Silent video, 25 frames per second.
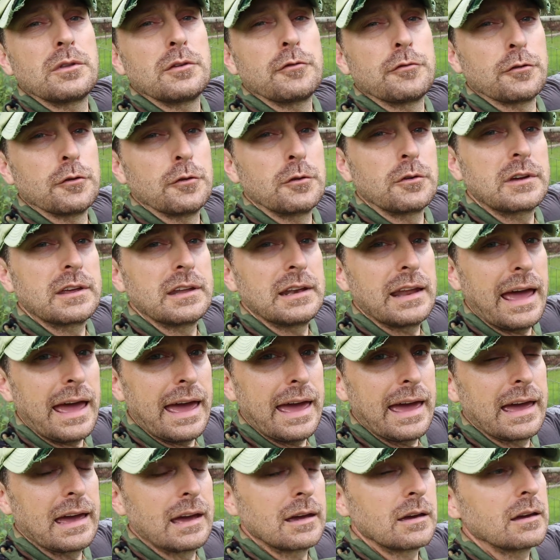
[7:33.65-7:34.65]
the fruit can
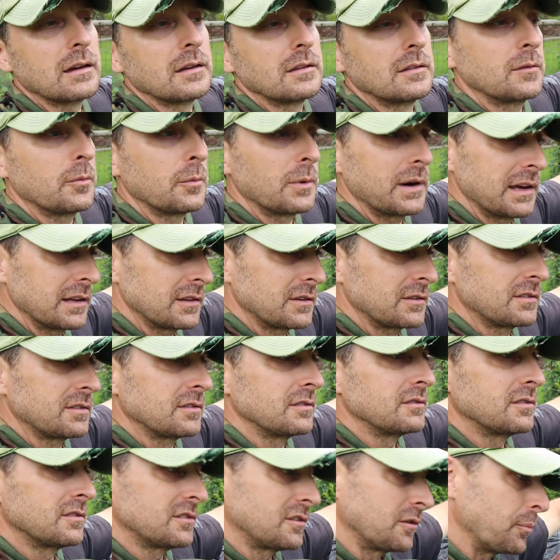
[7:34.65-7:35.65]
hang the way
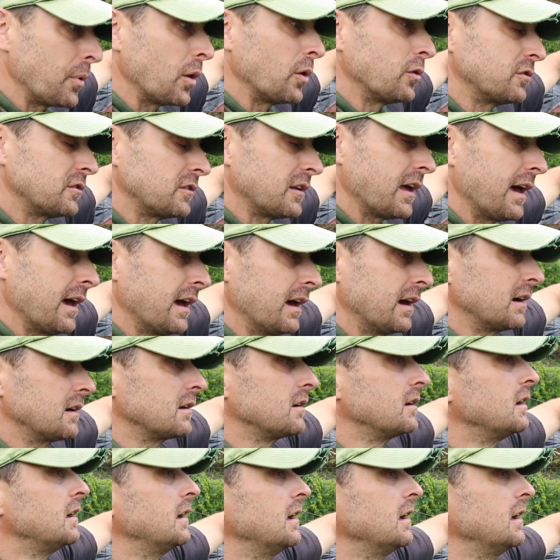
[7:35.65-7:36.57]
it's supposed to hang.